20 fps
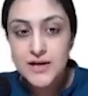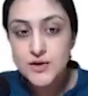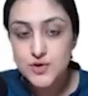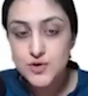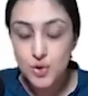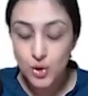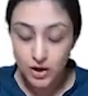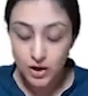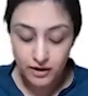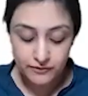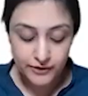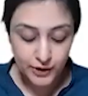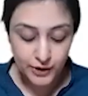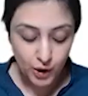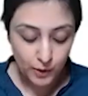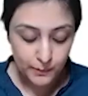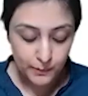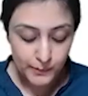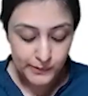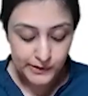so our
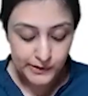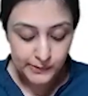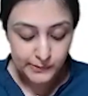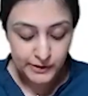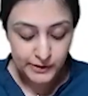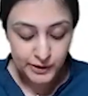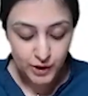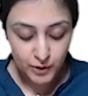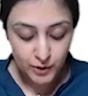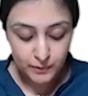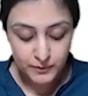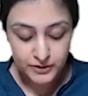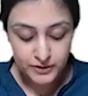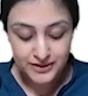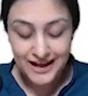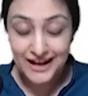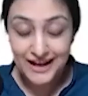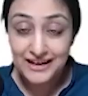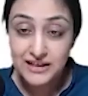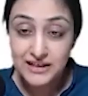optimal doppler
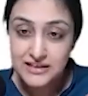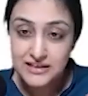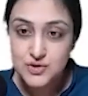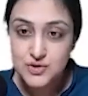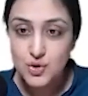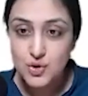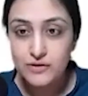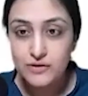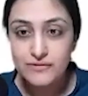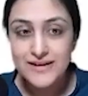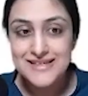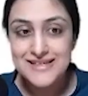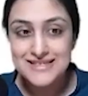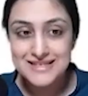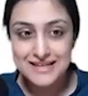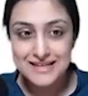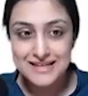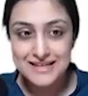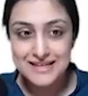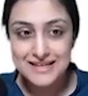angle is always
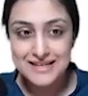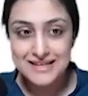less